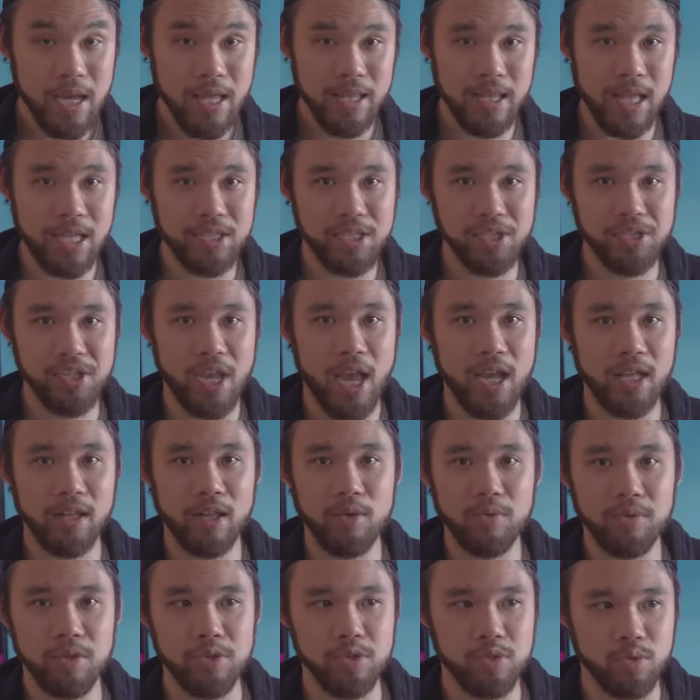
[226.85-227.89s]
And that's
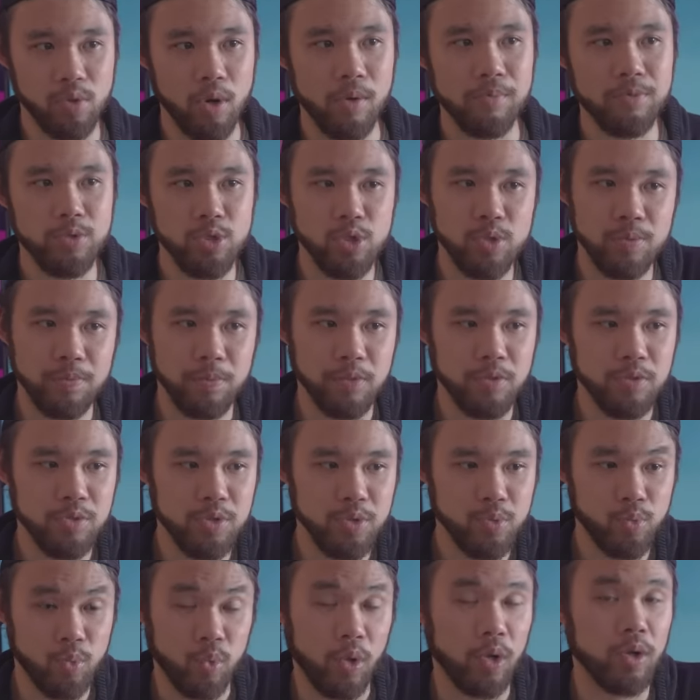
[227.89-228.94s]
exactly what the
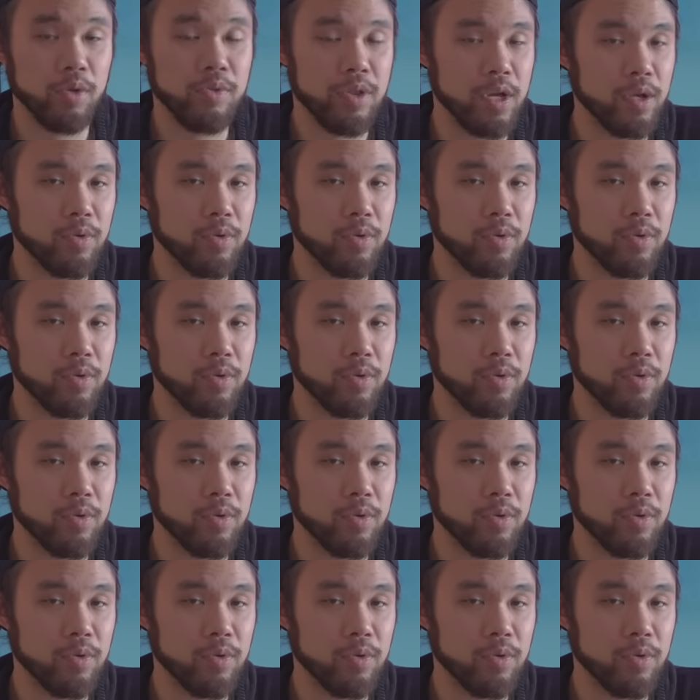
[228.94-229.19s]
stormtroopers were.